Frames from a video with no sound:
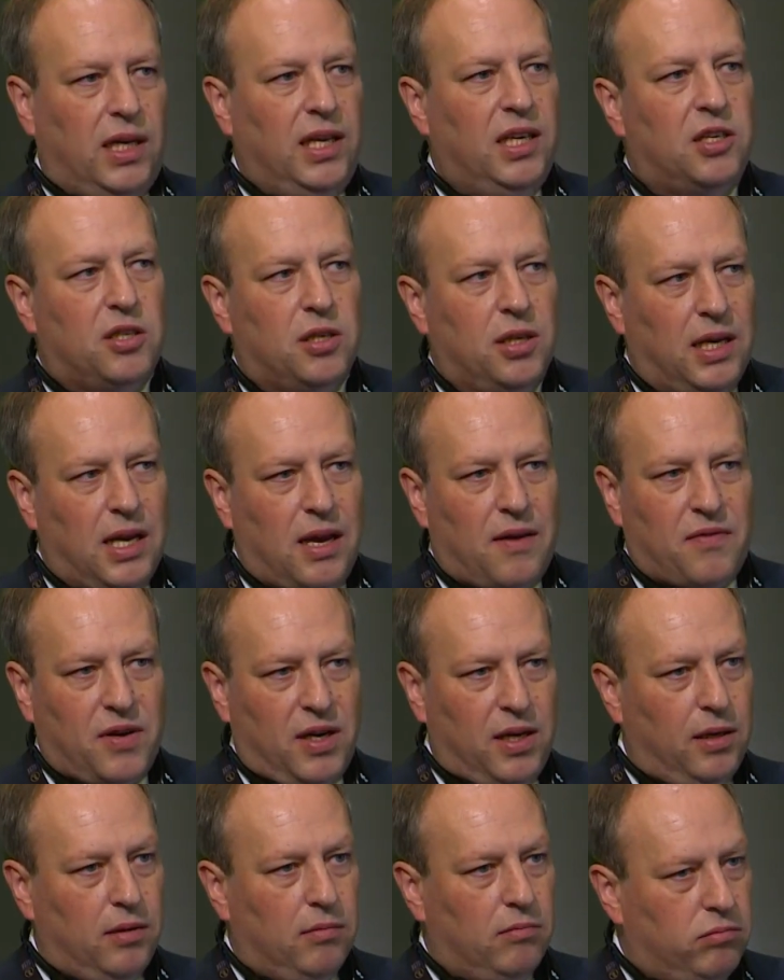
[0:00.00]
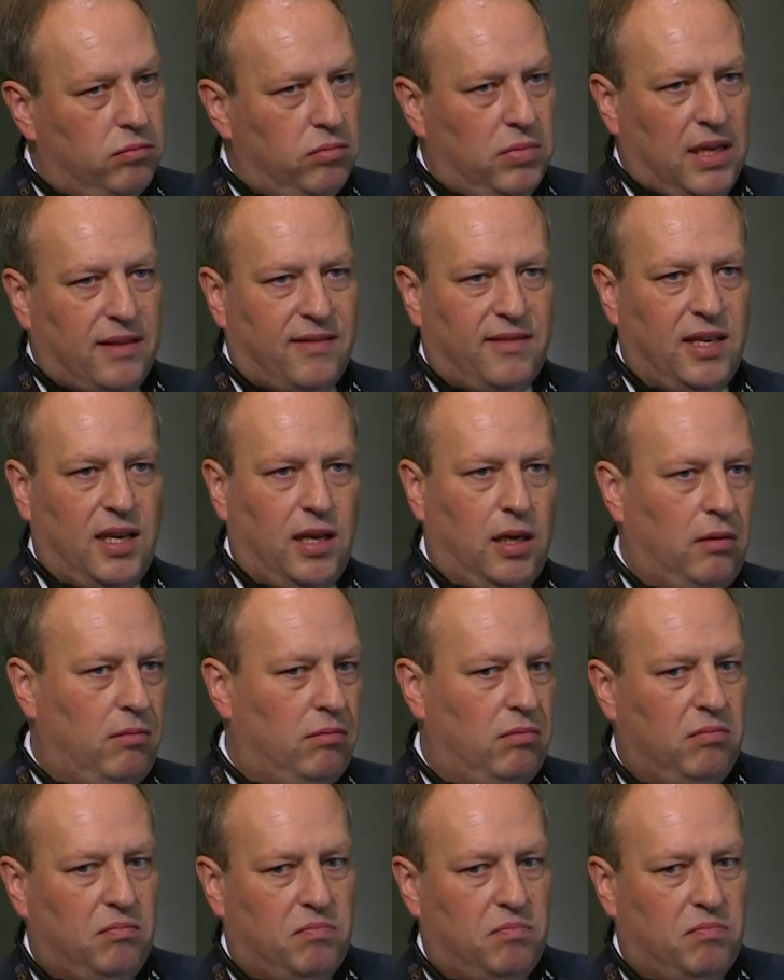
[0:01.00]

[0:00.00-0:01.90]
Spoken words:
each and every, let's say,